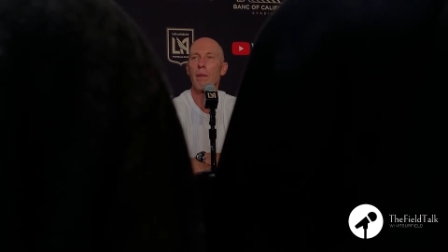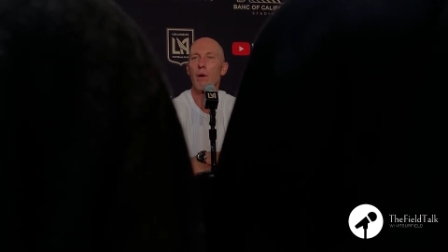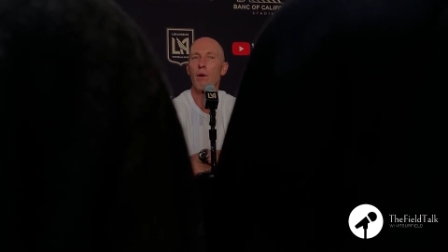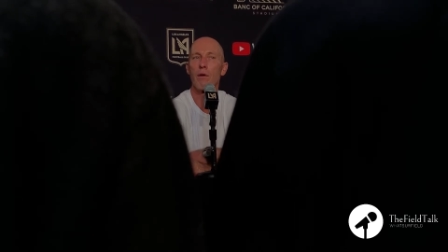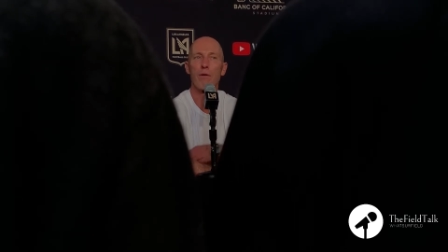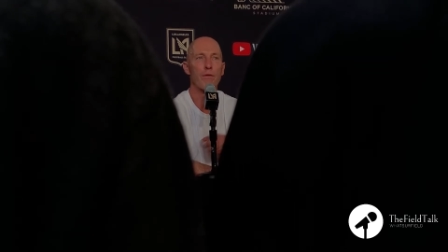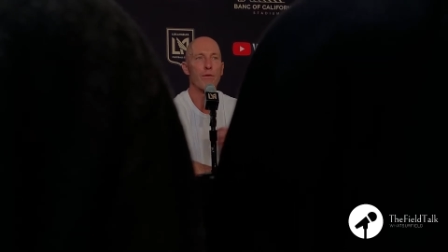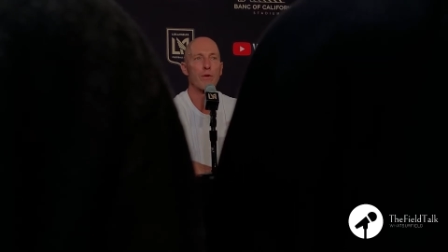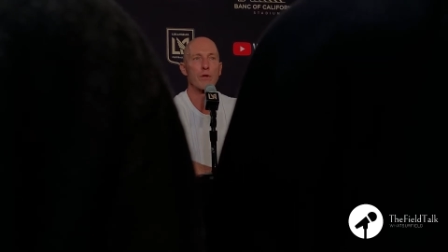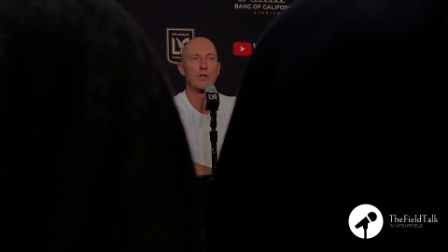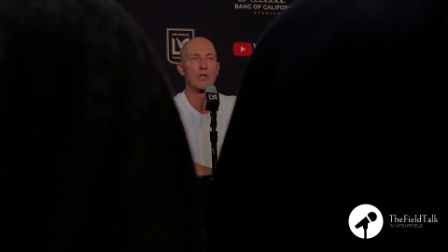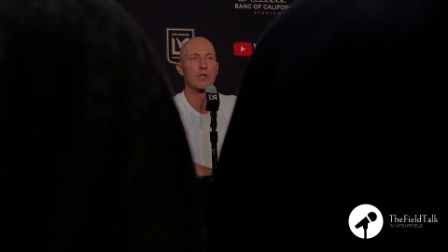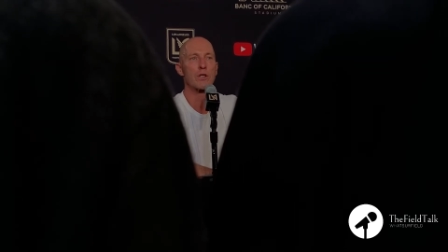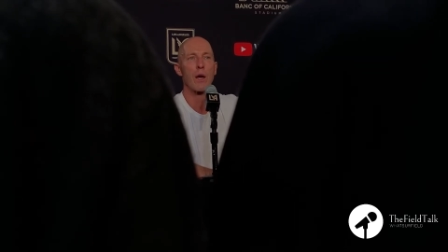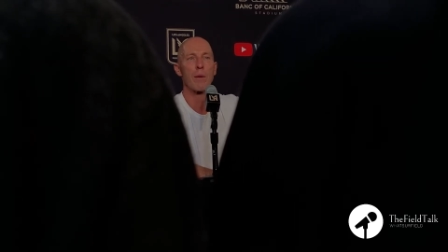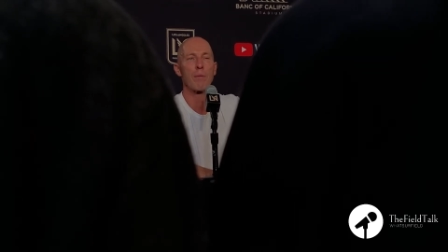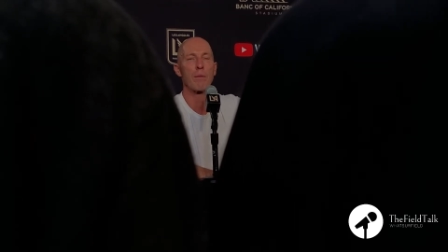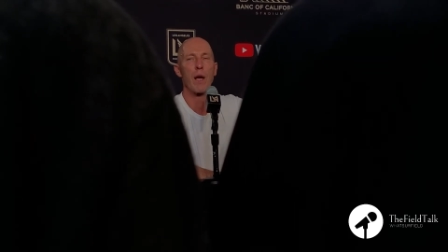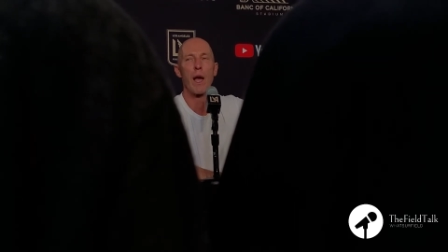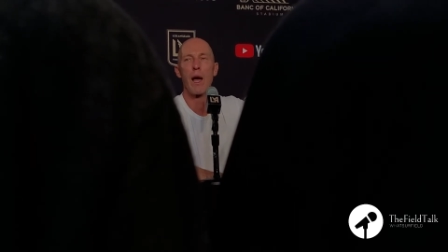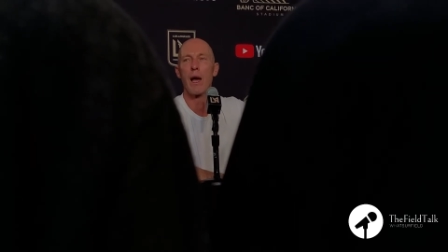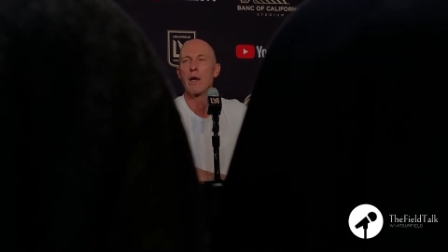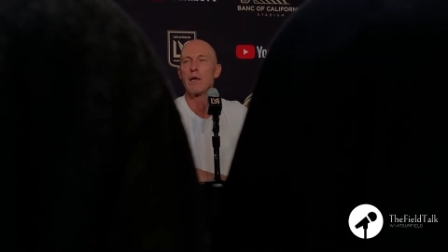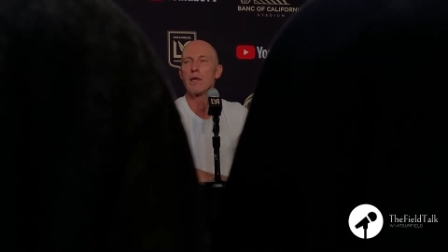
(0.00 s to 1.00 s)
look, for
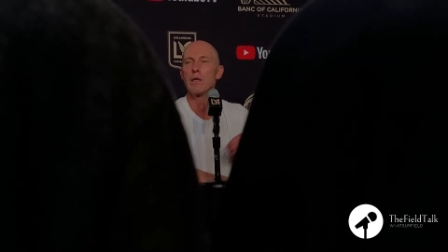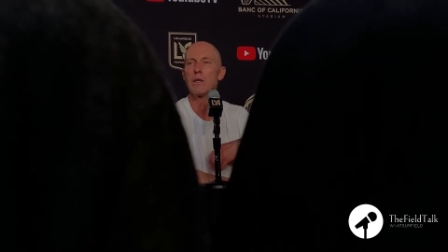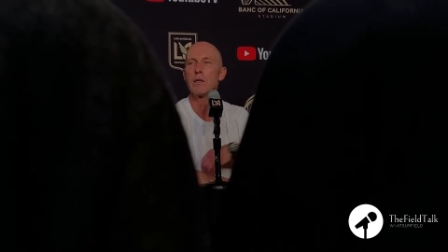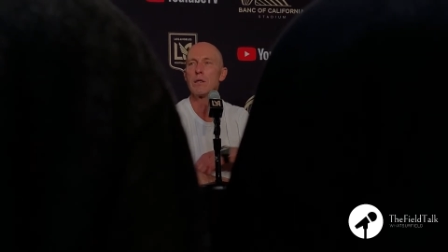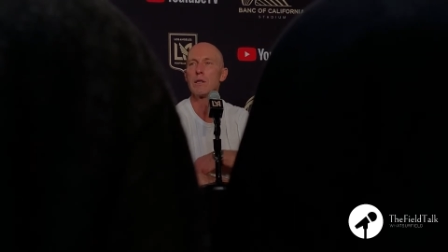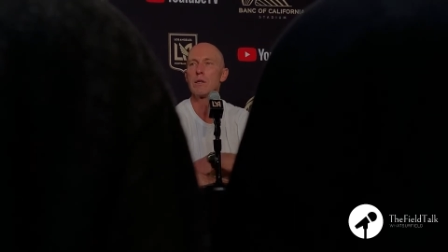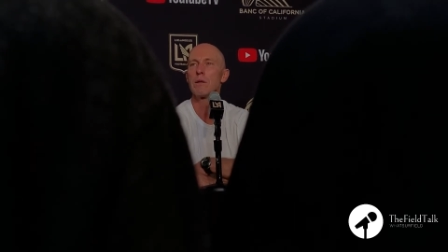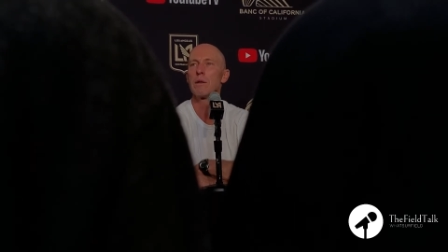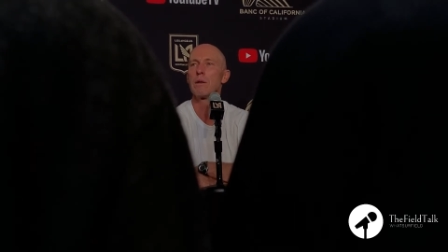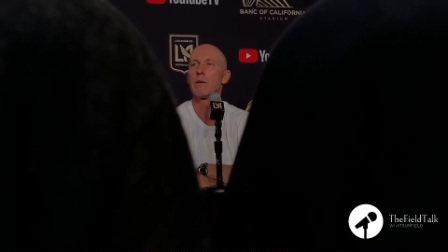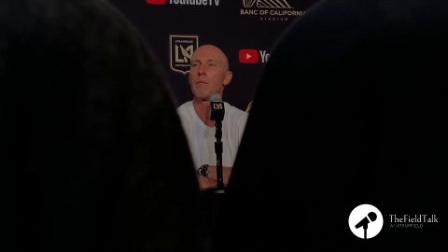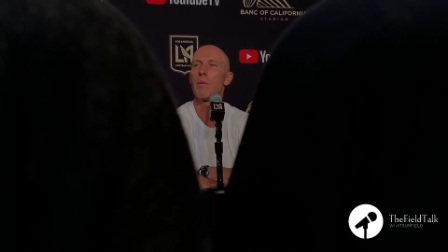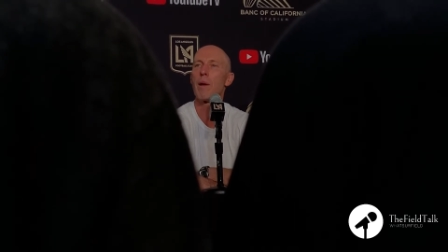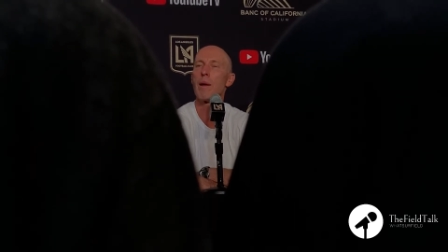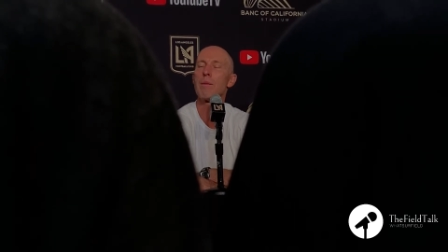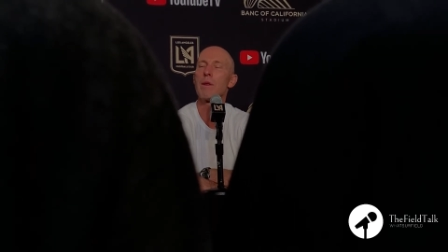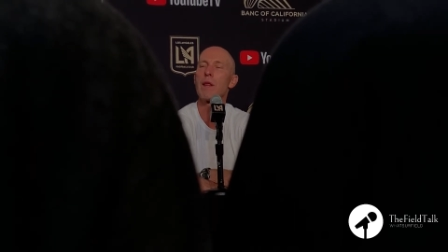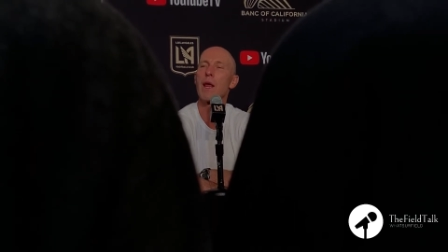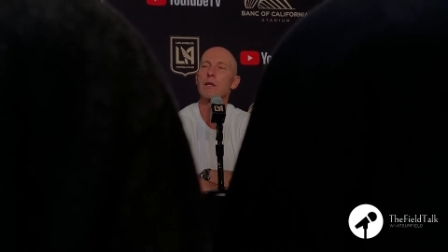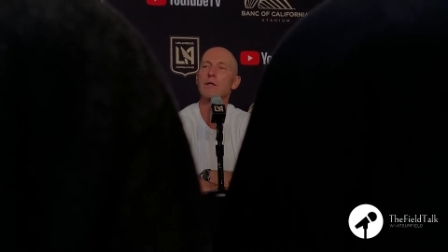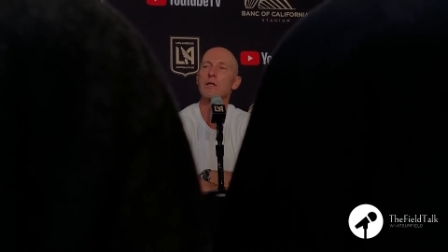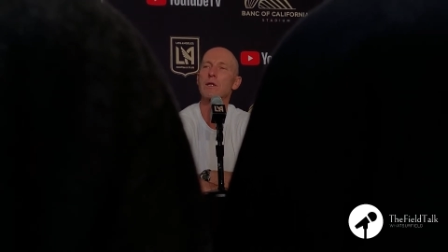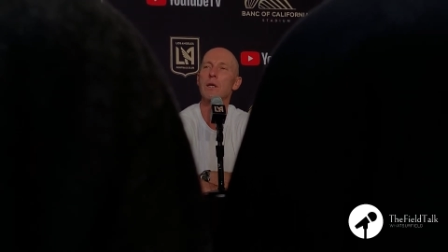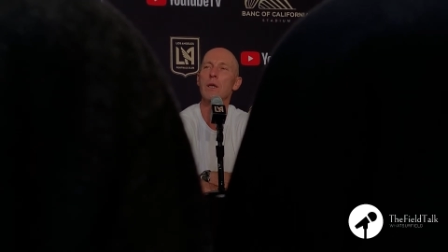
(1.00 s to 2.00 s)
some guys,
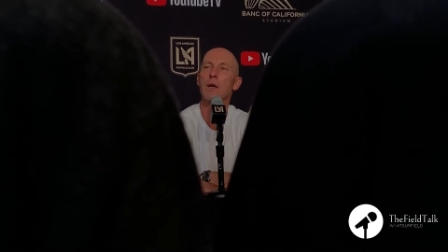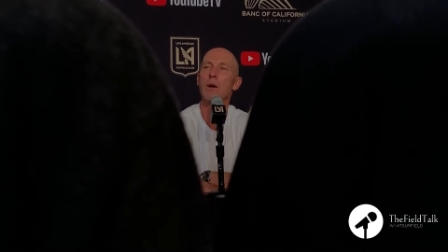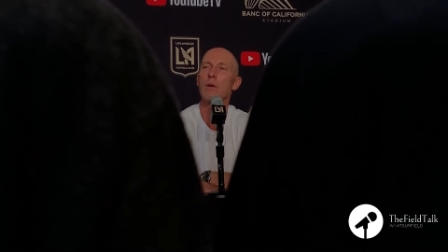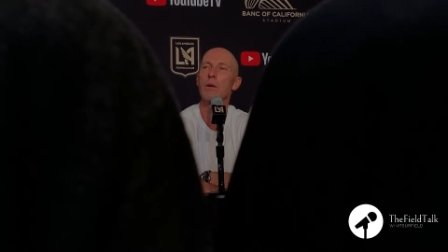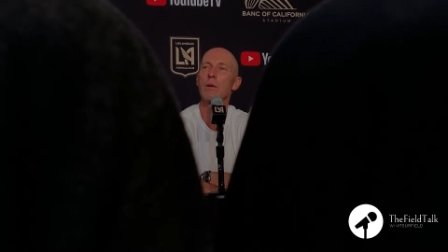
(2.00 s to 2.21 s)
maybe that's the